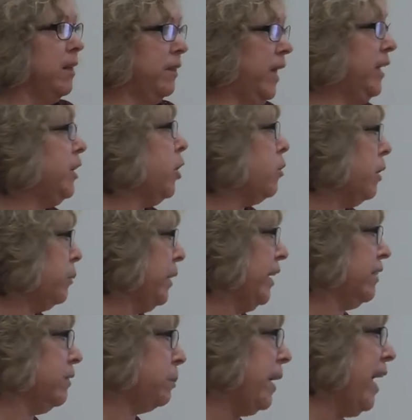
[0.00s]
they know what we
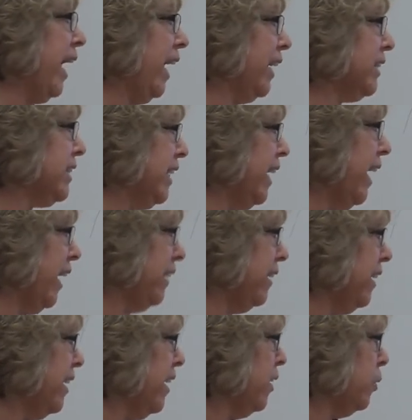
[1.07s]
expect,
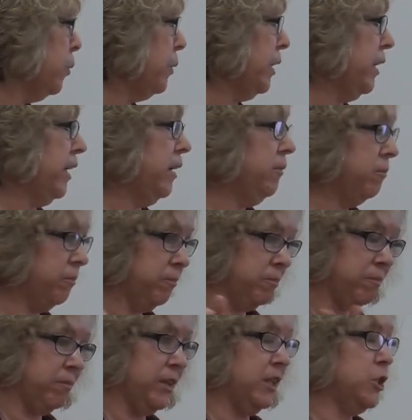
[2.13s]
and we
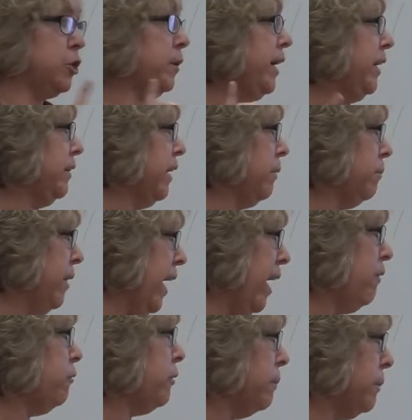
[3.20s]
train them
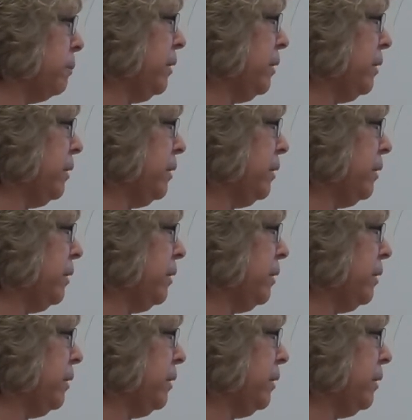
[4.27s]
that from the